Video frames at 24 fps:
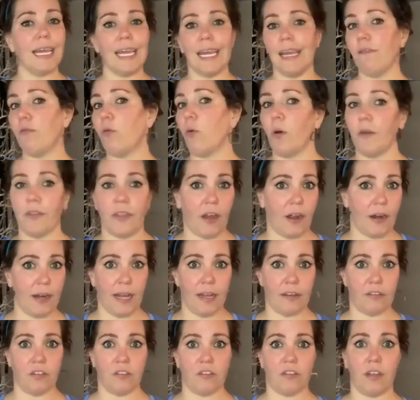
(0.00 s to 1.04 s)
even without
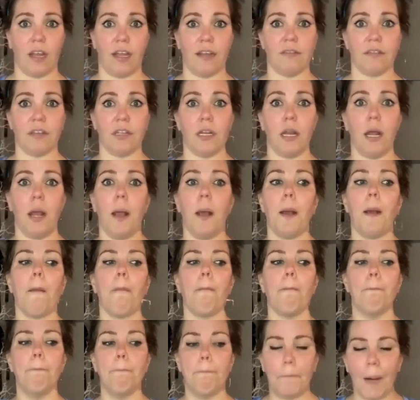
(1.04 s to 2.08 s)
exercising.
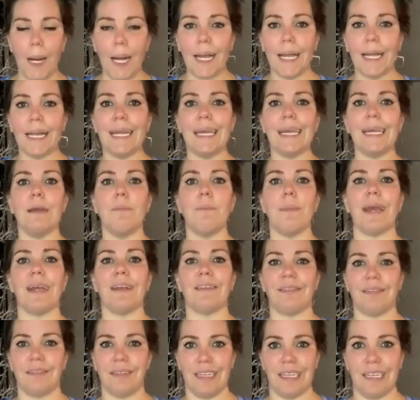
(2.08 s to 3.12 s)
But it
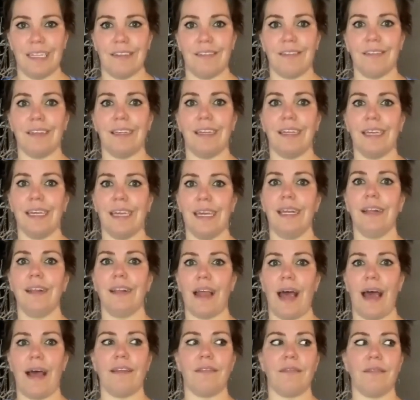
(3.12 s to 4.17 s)
makes sense. Eat
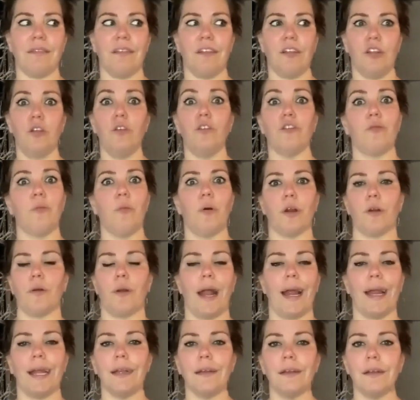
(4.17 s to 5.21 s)
less, lose more,
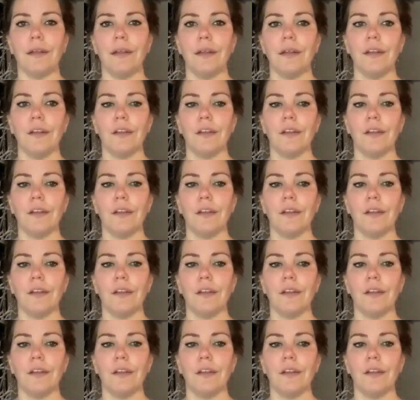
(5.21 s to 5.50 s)
right?